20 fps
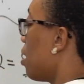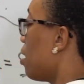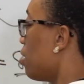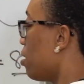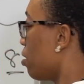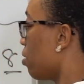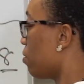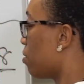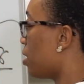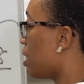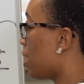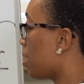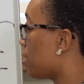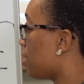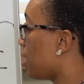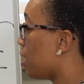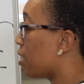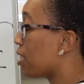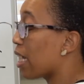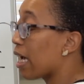So
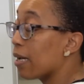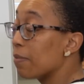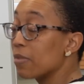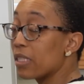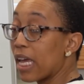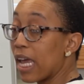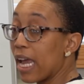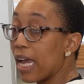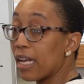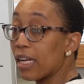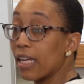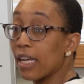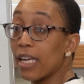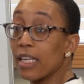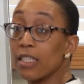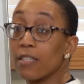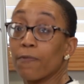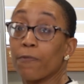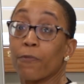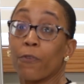60 times 8
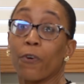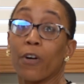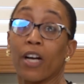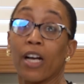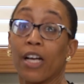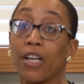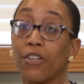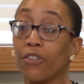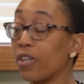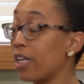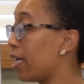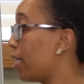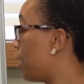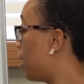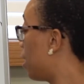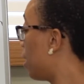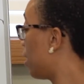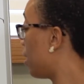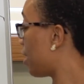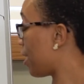is
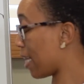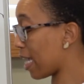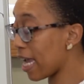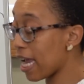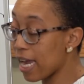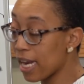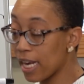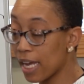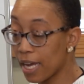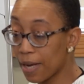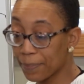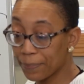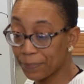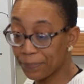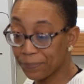480.